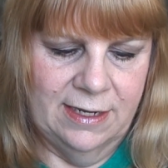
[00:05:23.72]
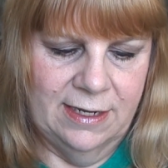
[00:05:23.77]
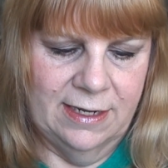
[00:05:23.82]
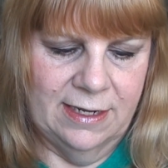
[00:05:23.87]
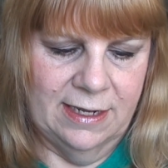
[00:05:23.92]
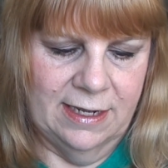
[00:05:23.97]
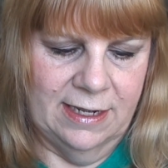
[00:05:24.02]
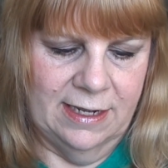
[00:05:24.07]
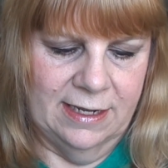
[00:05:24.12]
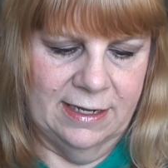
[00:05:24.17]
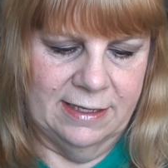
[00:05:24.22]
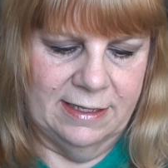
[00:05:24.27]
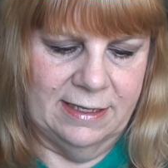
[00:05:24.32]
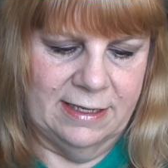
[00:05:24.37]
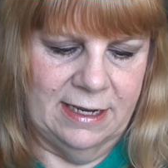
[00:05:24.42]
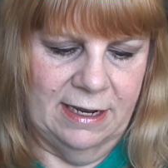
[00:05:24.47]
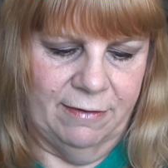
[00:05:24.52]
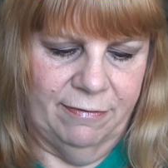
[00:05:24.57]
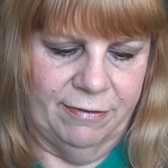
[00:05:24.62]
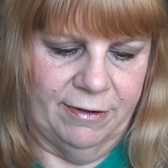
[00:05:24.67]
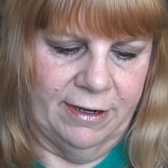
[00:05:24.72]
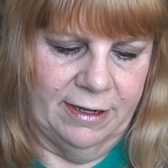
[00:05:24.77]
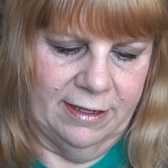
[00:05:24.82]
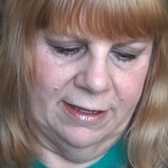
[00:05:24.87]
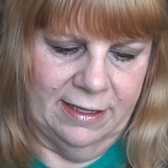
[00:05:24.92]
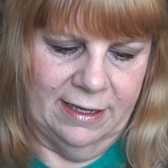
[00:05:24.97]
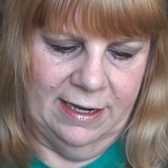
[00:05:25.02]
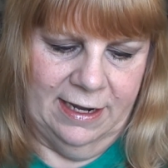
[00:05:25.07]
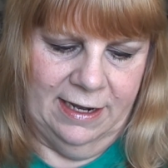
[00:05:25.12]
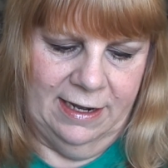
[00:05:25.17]
Uh,
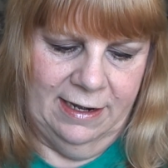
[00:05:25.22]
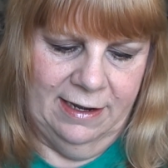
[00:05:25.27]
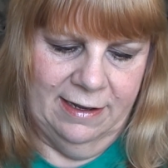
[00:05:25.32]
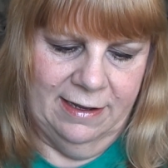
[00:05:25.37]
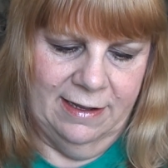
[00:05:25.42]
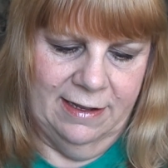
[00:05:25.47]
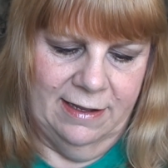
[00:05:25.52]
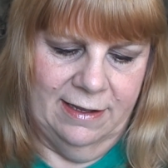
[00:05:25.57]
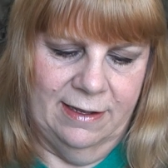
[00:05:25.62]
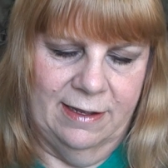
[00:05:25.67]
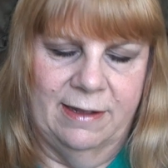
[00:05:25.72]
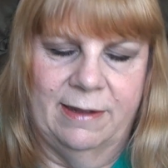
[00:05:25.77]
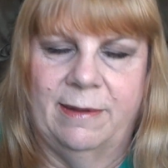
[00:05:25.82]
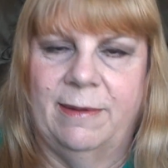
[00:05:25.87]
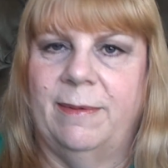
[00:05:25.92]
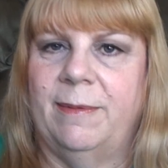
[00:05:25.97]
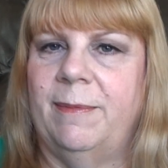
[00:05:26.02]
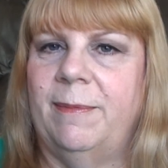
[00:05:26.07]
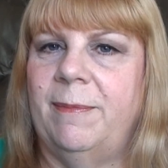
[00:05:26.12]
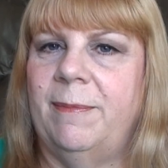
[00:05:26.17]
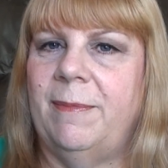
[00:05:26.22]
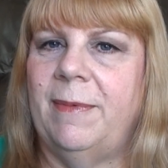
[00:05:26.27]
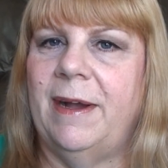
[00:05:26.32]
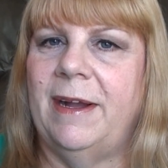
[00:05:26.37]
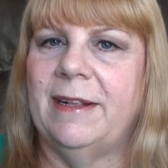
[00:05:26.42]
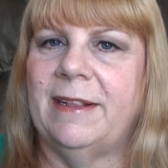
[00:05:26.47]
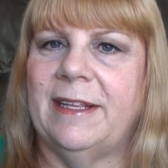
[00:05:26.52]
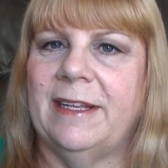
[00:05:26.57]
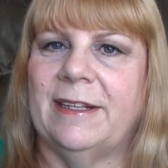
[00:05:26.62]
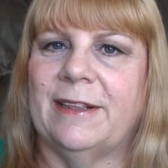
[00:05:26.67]
definitely. Um,
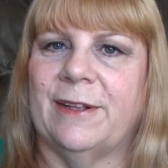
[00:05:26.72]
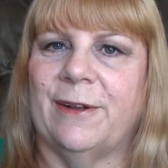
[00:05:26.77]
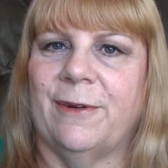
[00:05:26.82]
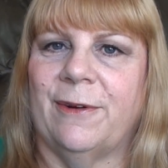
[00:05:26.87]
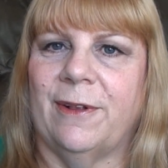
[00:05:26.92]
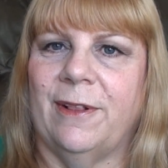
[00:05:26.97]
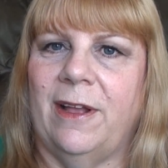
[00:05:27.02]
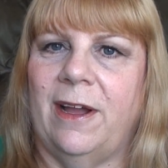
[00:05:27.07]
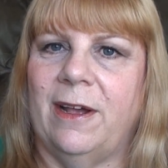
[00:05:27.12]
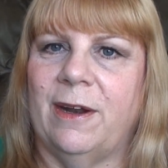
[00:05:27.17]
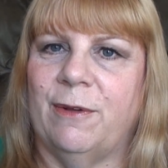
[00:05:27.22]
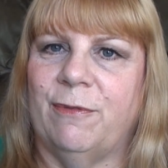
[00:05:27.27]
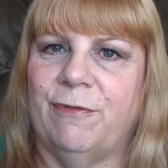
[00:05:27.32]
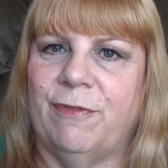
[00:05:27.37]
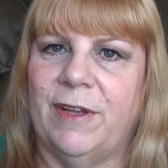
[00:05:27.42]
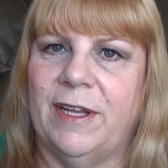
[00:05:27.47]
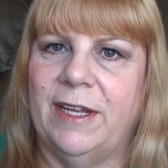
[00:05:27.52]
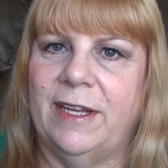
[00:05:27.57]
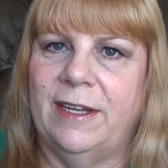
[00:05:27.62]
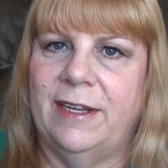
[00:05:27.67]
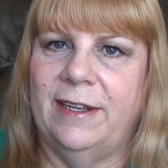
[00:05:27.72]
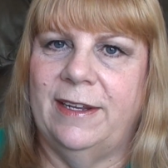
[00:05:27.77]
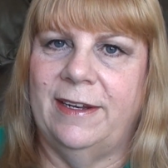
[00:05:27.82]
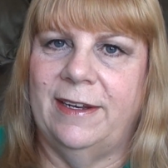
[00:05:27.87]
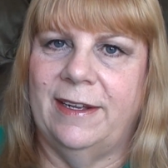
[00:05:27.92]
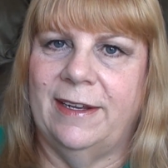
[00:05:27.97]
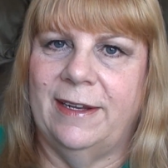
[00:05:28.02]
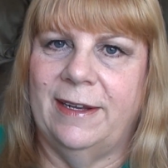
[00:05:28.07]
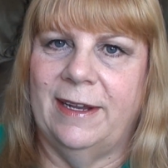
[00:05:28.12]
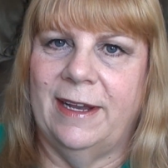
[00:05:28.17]
I think they're a lot of
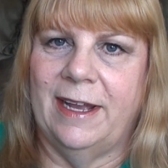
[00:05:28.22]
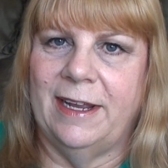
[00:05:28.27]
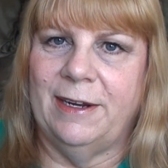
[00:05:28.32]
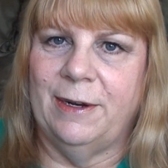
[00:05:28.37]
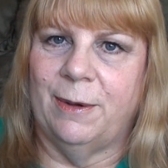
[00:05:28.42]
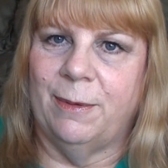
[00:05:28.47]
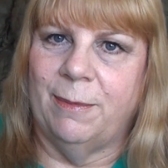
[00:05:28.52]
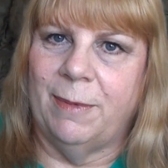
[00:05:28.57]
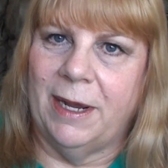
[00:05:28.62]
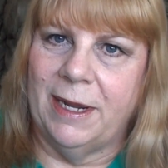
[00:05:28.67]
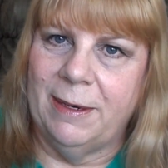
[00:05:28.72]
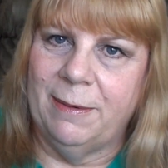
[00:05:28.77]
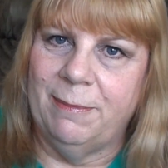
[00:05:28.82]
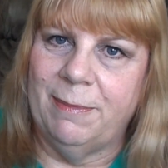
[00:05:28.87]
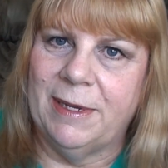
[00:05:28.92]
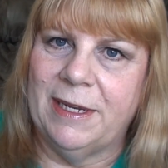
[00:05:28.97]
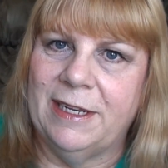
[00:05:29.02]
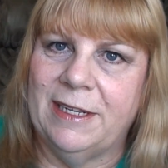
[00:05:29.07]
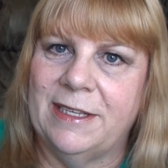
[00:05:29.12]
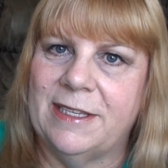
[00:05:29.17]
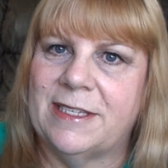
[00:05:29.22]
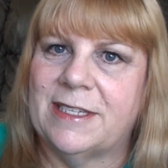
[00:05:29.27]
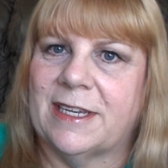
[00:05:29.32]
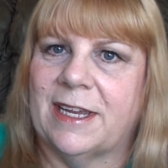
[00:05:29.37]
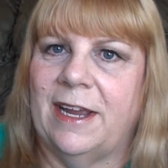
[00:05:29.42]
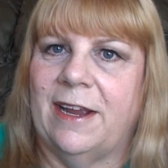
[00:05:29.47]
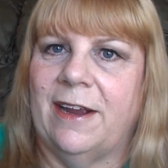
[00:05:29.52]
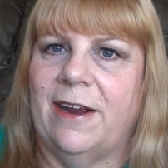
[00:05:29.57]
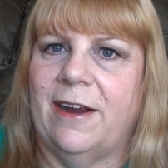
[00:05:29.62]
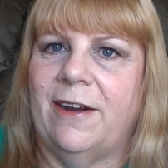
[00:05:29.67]
fun. Uh, I don't mind being
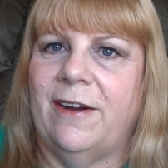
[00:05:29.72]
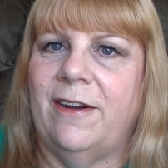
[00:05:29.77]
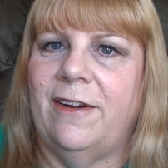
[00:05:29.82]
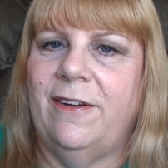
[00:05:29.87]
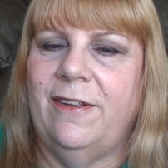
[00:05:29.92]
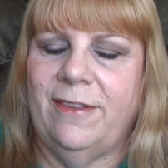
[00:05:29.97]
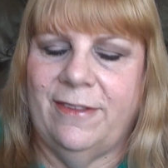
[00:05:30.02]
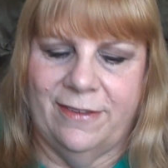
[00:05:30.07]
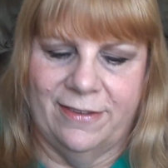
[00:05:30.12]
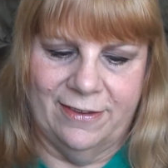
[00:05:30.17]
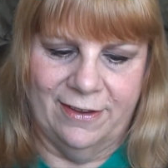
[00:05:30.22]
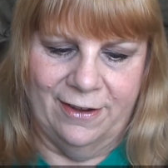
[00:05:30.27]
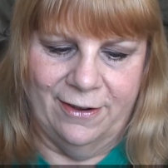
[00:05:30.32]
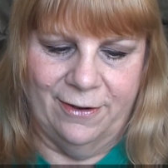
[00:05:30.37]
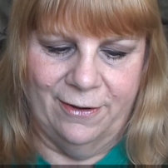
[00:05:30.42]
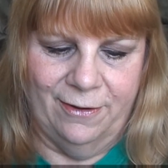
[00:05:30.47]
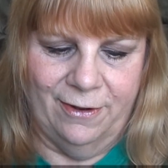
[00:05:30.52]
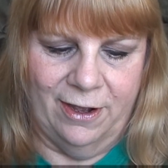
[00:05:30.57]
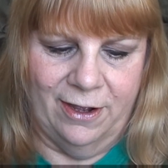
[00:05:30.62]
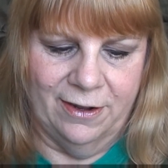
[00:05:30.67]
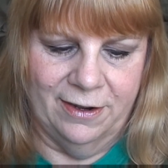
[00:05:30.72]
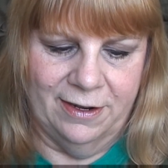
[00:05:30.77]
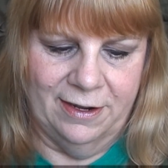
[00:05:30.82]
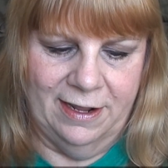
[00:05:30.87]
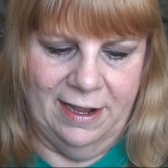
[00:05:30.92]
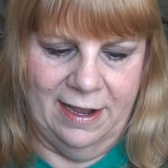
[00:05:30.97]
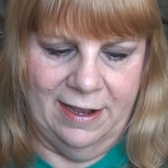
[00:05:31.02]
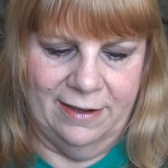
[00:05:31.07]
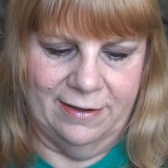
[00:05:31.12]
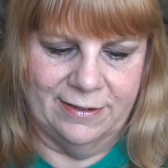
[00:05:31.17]
scared, so Haunted
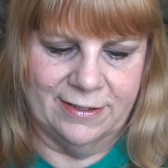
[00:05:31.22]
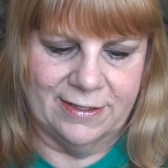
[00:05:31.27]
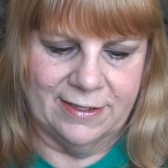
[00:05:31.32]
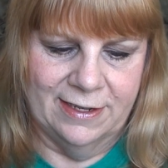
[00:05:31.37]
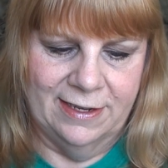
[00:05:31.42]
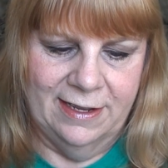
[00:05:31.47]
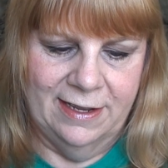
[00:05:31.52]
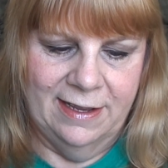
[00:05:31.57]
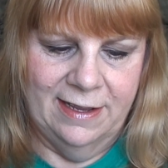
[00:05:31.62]
House.